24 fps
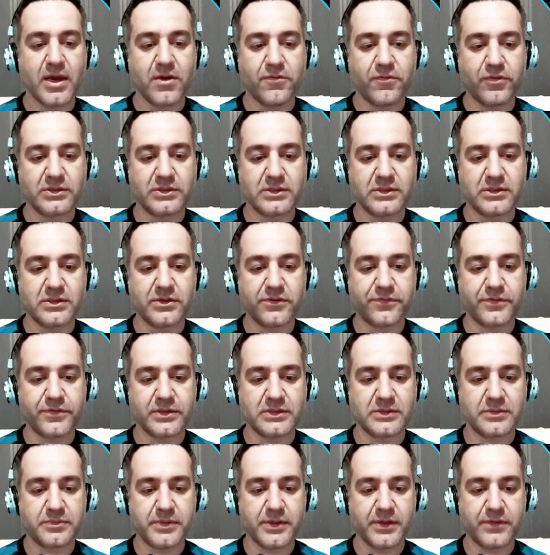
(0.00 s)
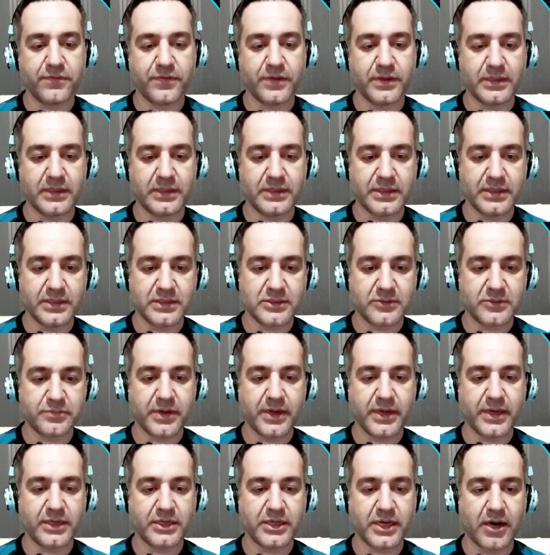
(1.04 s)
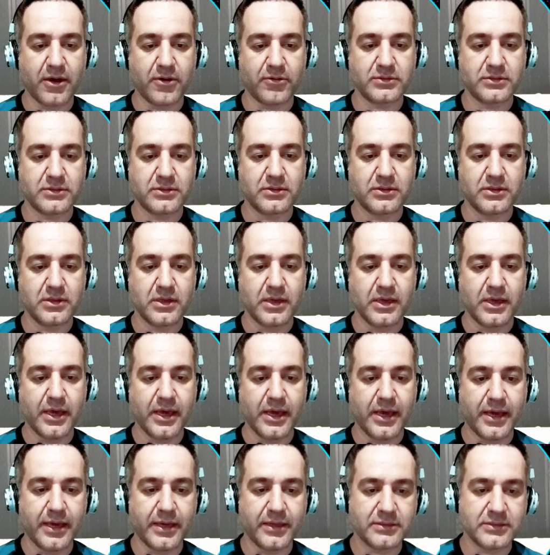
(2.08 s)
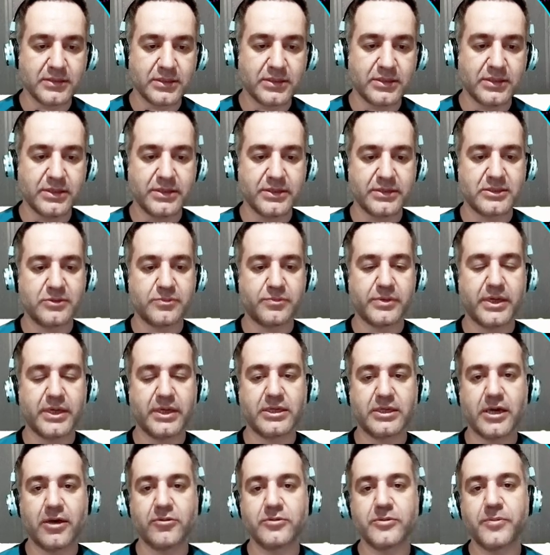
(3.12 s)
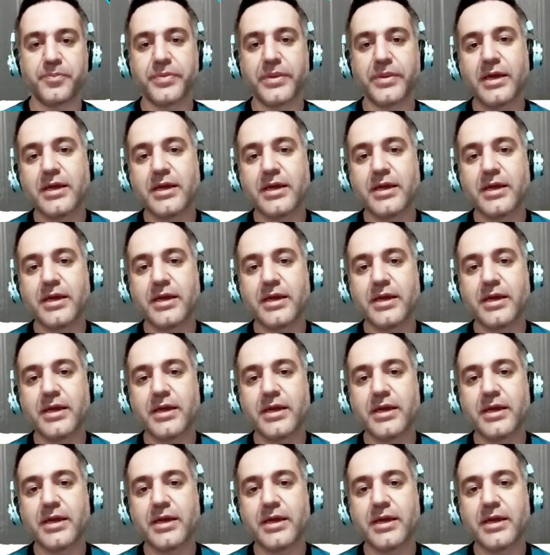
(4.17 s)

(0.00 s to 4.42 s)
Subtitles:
What's the difference between this breakout and this breakout?